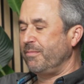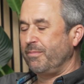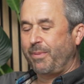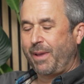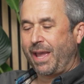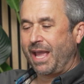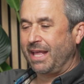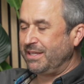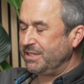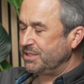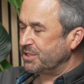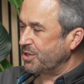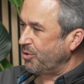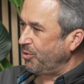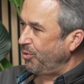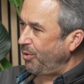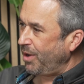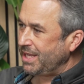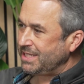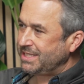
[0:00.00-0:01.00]
paying these
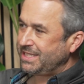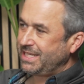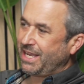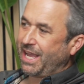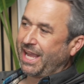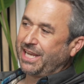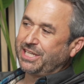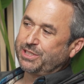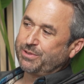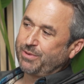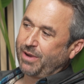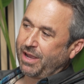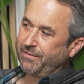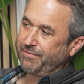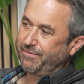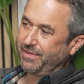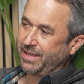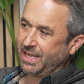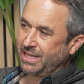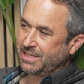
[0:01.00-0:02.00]
crazy HOA
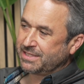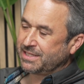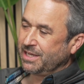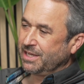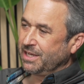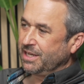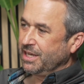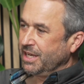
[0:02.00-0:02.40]
fees